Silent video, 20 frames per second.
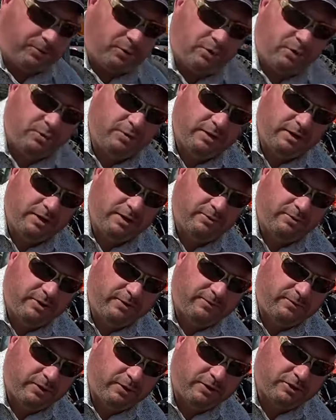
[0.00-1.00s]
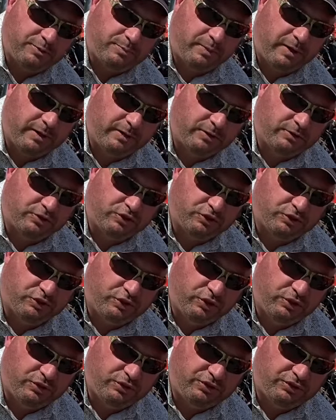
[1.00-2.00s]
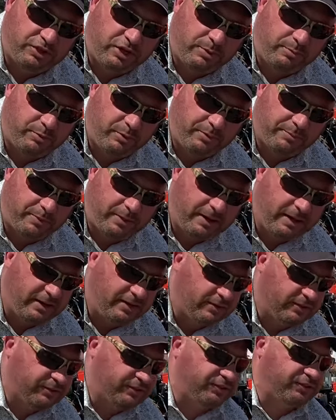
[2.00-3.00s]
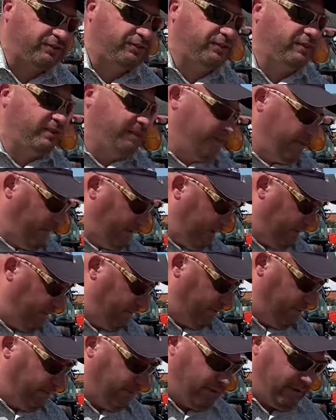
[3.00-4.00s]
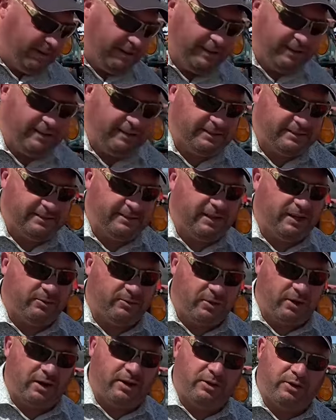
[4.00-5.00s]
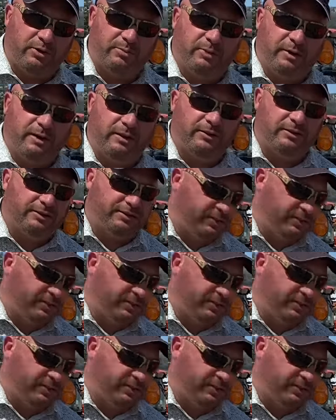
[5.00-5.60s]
forward and reverse pedals are two separate pedals. Everyone hates that rocker pedal